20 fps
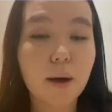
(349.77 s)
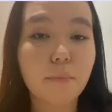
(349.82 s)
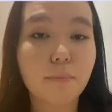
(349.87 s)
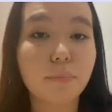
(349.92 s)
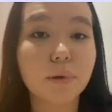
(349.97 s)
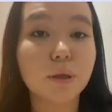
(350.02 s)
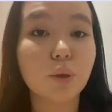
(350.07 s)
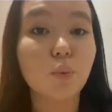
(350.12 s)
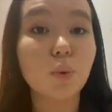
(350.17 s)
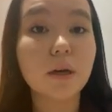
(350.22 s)

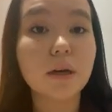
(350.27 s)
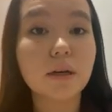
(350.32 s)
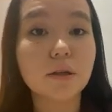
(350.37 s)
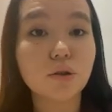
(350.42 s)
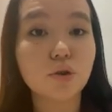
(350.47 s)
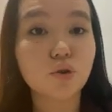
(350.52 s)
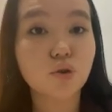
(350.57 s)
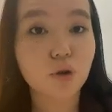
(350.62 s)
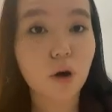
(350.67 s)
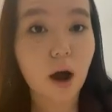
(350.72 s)
but we
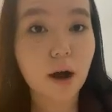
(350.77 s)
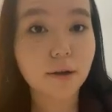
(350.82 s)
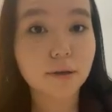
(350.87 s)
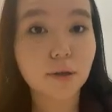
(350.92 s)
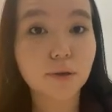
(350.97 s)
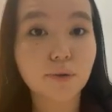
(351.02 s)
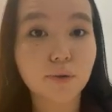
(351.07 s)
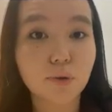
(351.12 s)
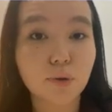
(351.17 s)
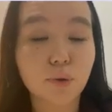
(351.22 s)
construct
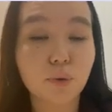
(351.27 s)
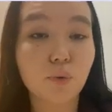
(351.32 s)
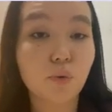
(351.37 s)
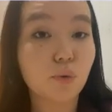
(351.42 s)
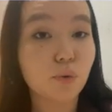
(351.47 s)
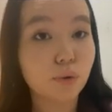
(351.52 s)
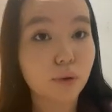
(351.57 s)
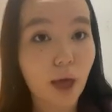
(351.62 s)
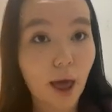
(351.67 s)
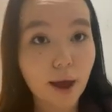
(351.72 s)
it through
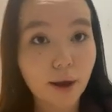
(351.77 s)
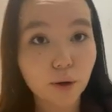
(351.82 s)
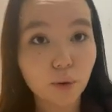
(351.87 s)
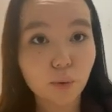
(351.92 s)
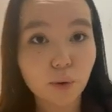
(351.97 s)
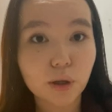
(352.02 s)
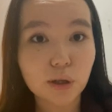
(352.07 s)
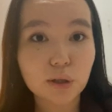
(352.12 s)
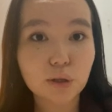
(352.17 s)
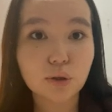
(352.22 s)

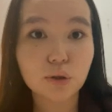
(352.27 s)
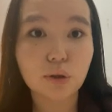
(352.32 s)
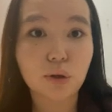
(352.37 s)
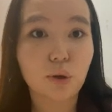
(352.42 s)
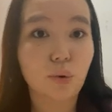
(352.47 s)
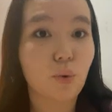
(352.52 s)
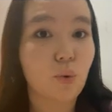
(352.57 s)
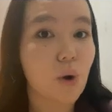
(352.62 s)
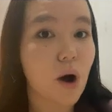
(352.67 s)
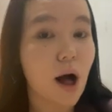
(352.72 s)
language,
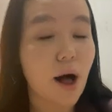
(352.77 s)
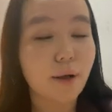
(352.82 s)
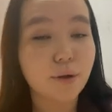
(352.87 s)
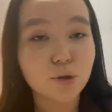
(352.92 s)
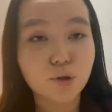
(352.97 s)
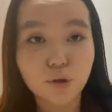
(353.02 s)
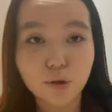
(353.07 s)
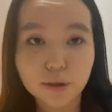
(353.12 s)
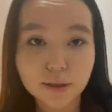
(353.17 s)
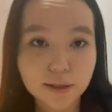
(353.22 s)
through
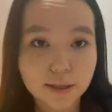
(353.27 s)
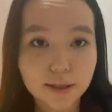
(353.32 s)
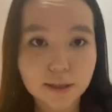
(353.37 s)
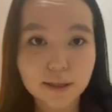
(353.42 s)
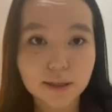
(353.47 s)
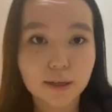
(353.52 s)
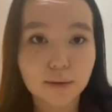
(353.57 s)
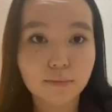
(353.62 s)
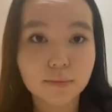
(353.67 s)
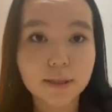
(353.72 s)
cultural
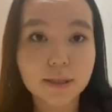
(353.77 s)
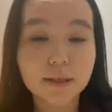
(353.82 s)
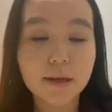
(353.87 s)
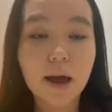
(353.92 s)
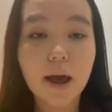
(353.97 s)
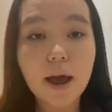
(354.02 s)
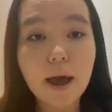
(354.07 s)
systems,